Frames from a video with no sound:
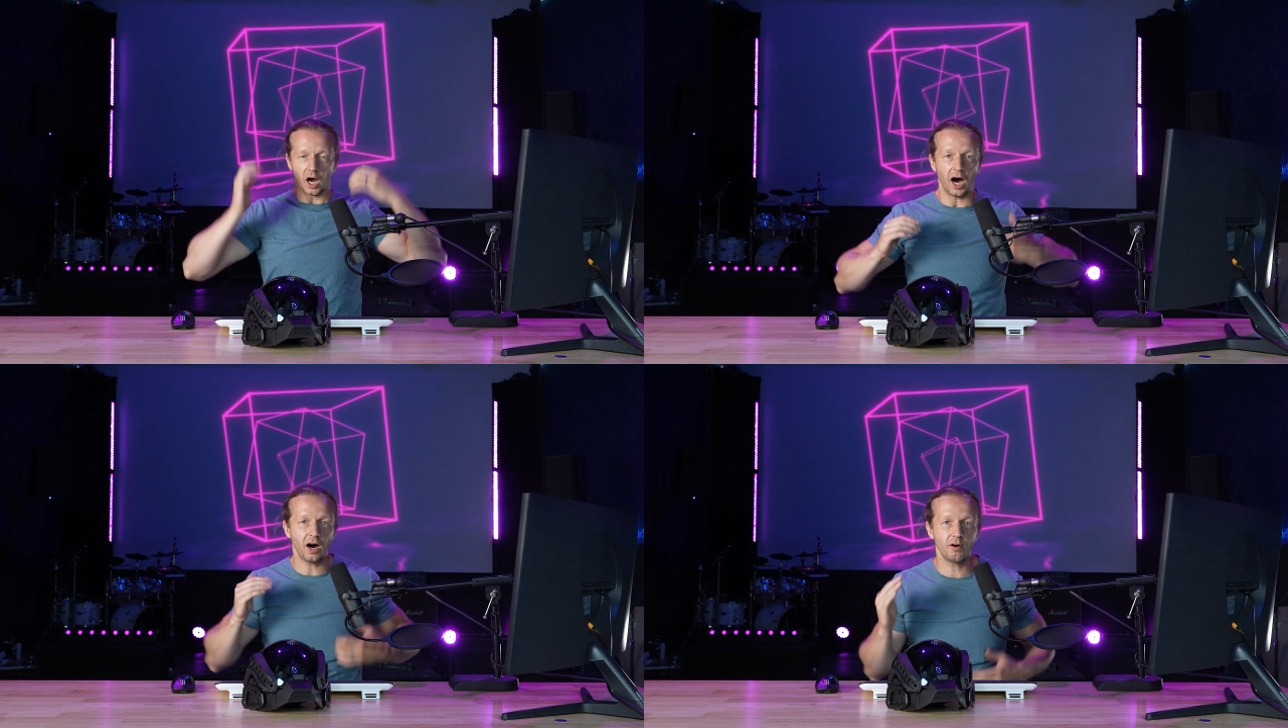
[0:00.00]

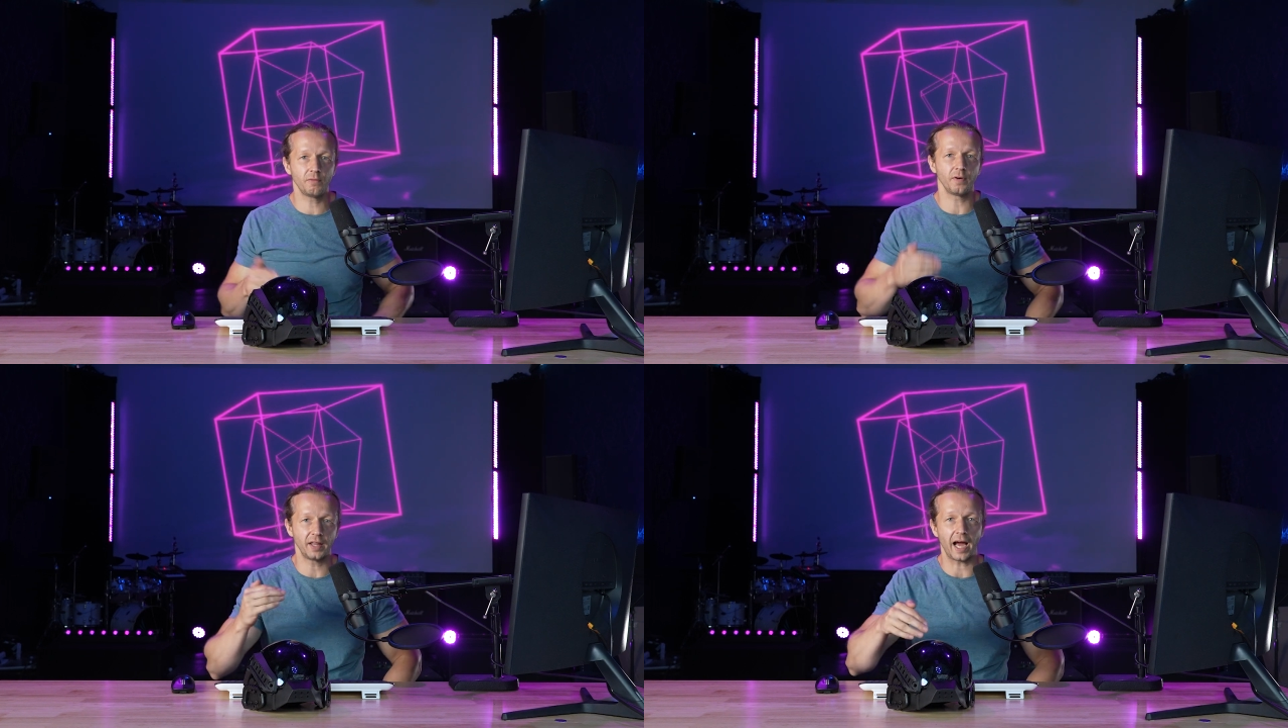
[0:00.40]

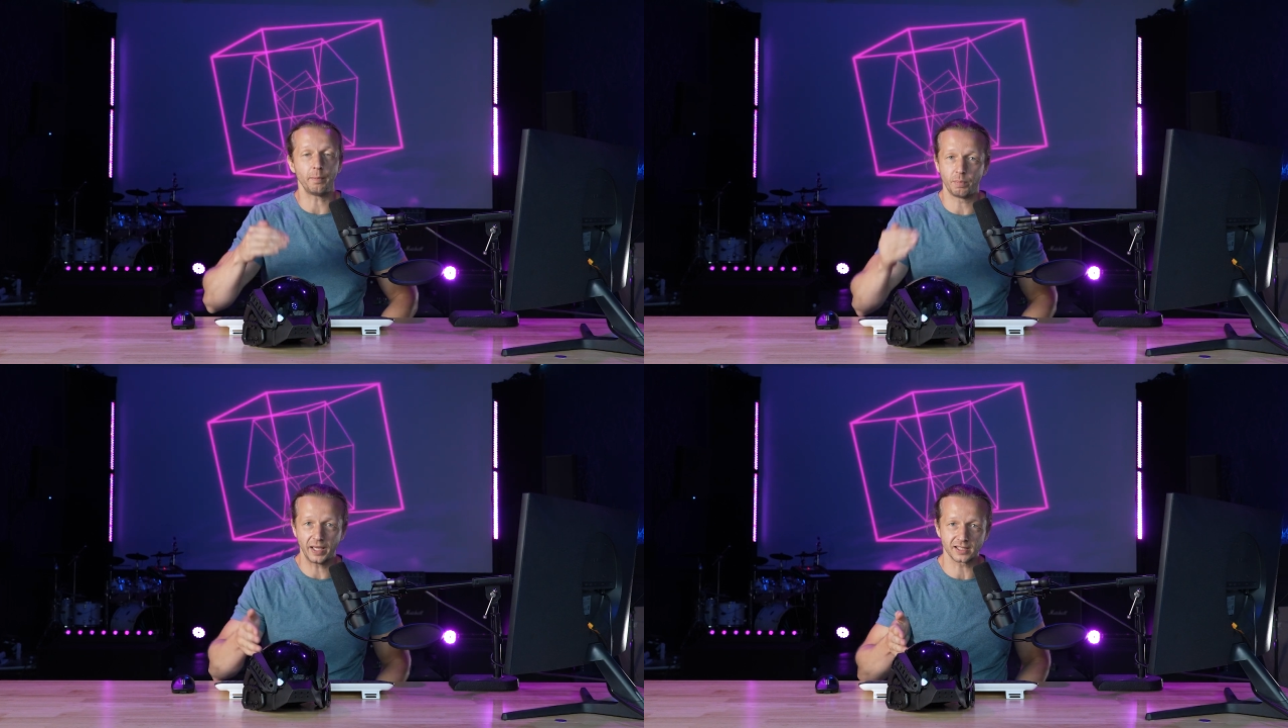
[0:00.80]
of
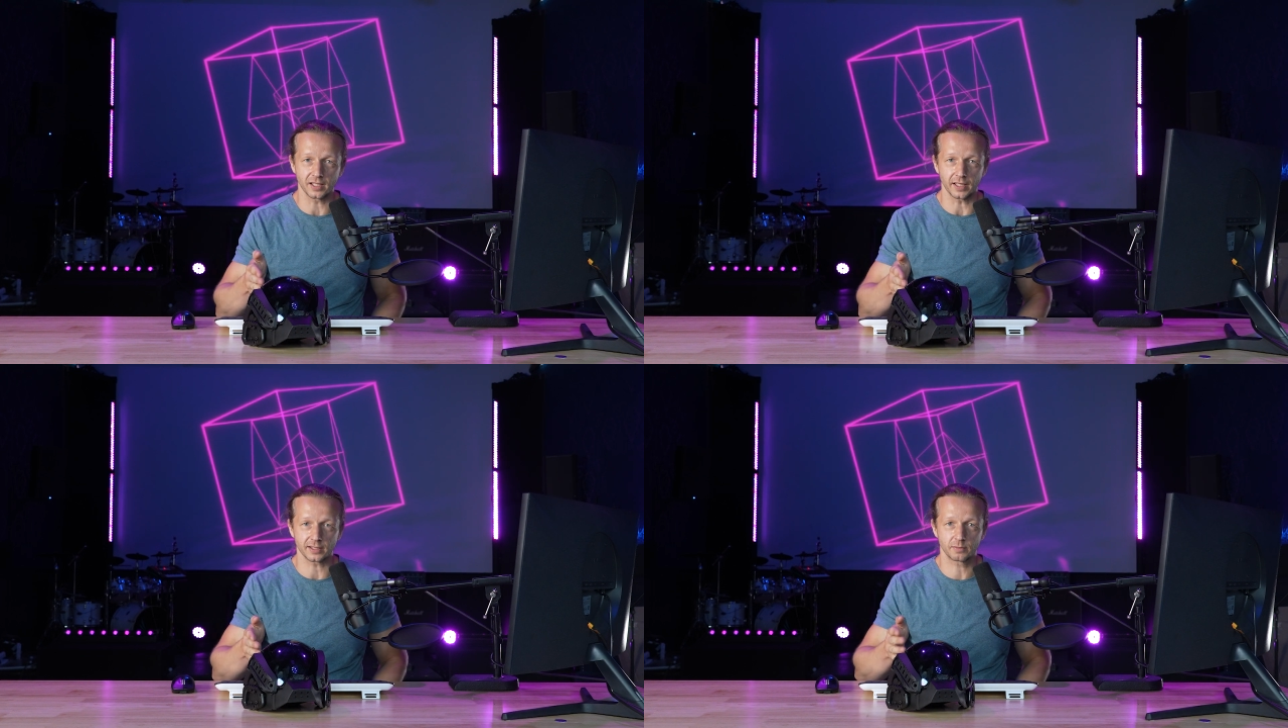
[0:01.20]
that
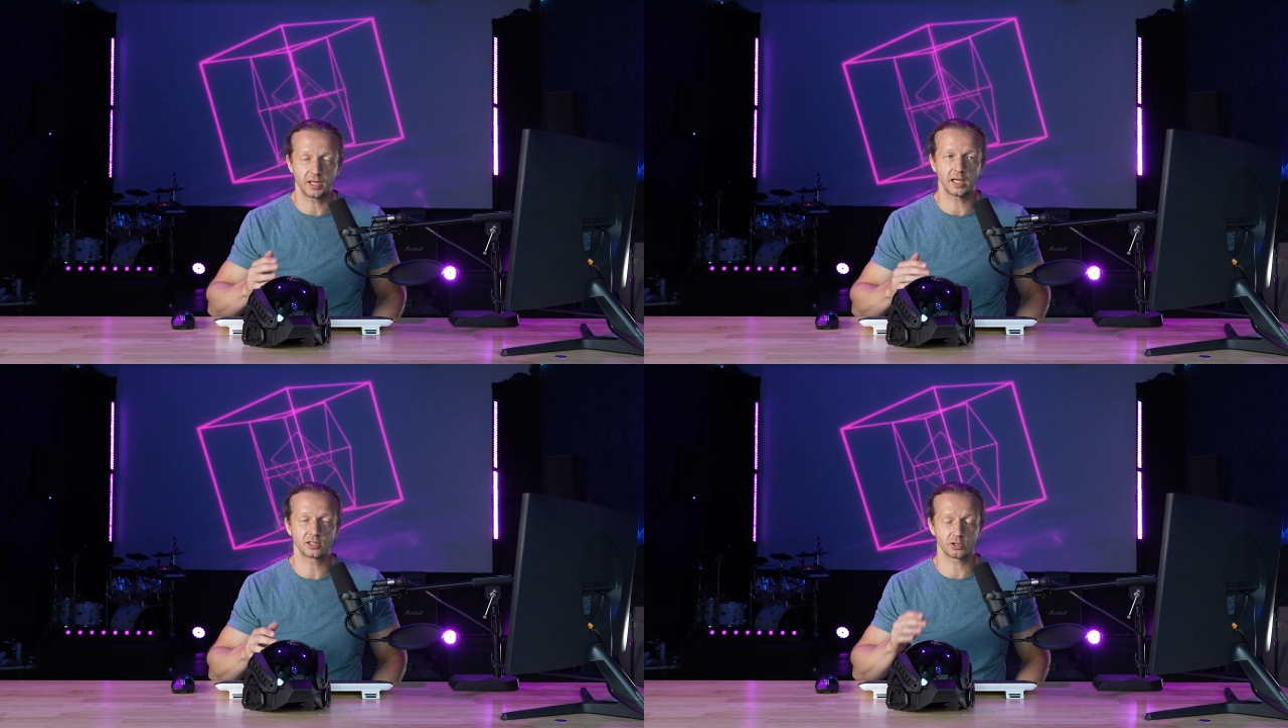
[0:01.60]
business
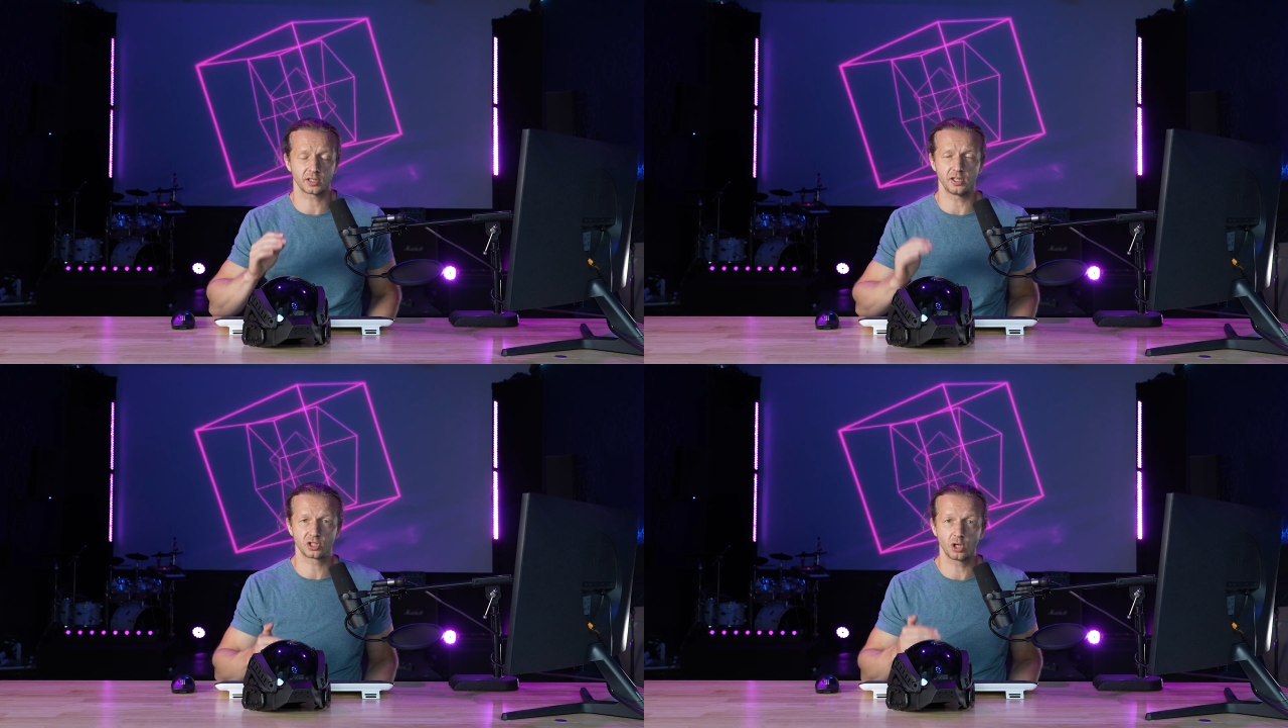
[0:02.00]
because
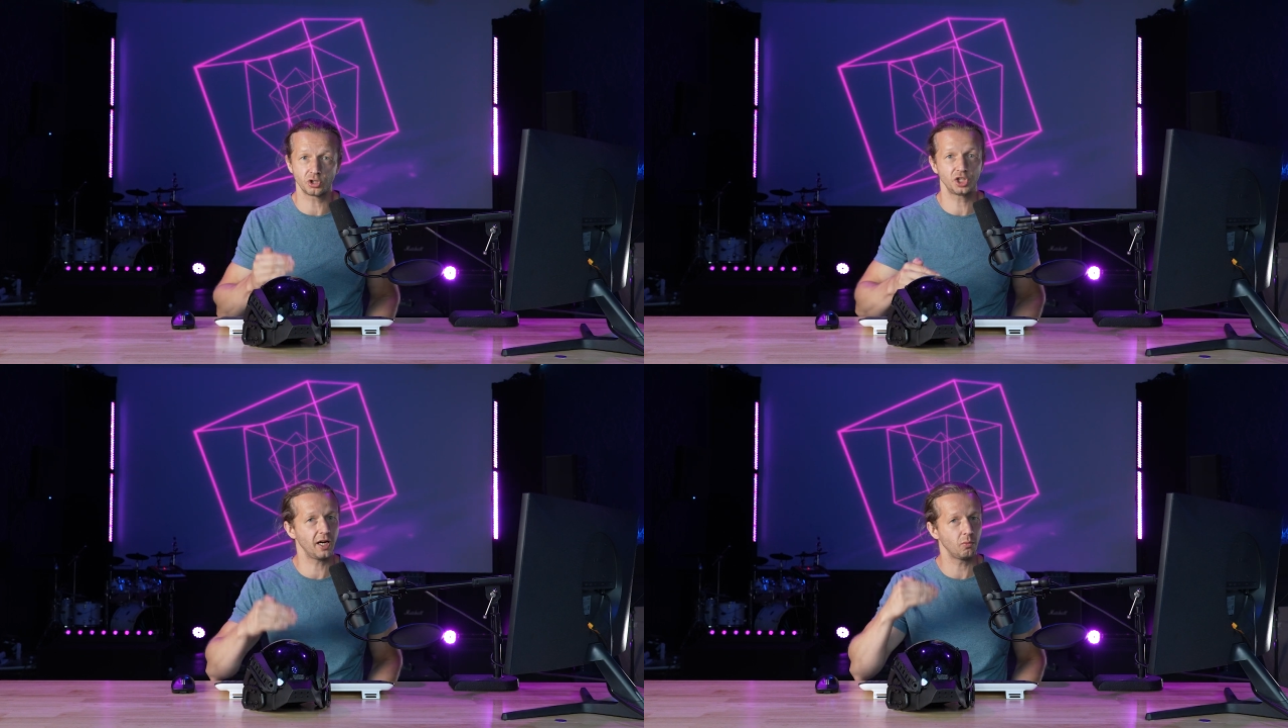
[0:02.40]
there's an
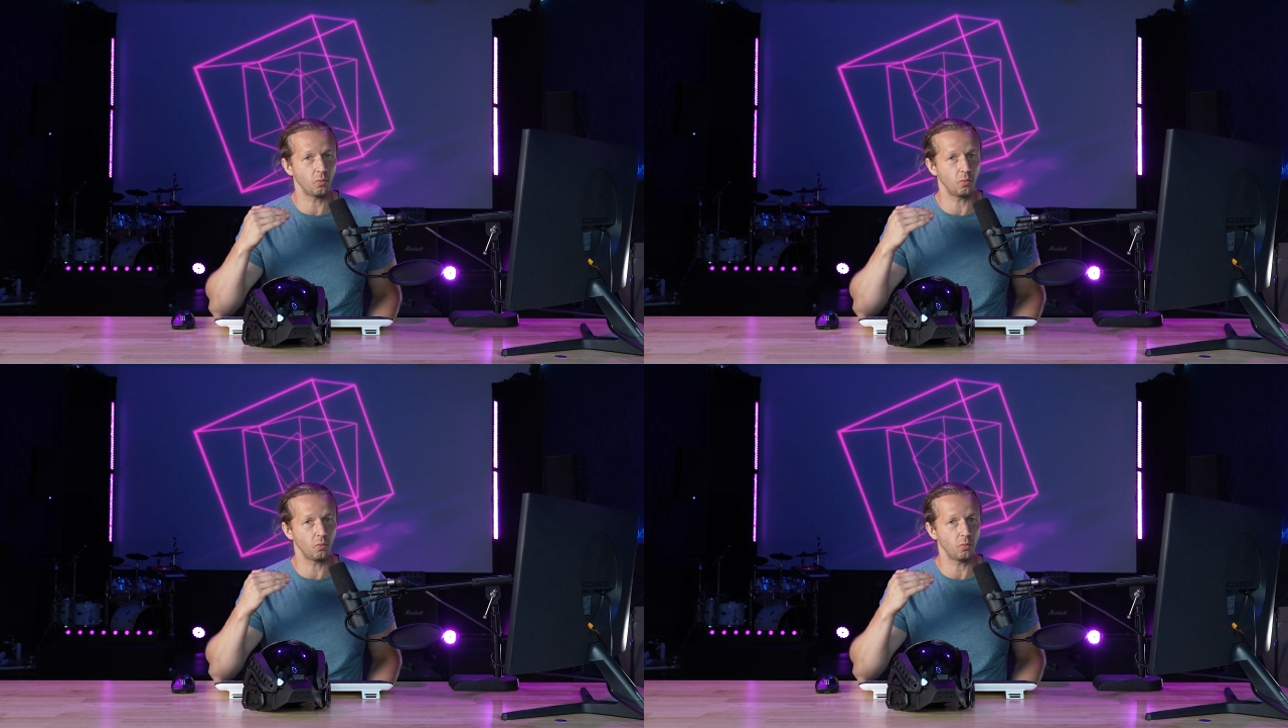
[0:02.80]
associated